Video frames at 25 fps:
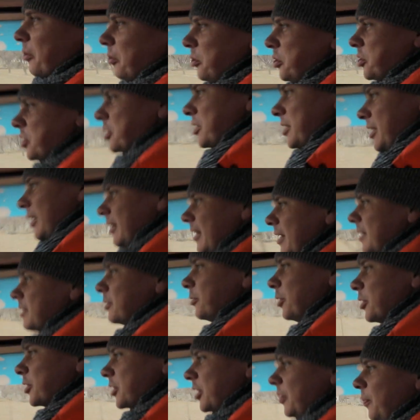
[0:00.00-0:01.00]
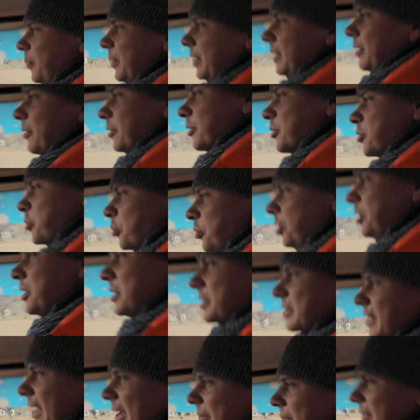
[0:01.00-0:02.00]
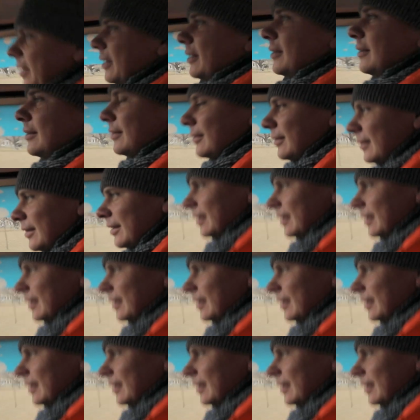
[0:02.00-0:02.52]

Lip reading: on the planet Earth. Think of it.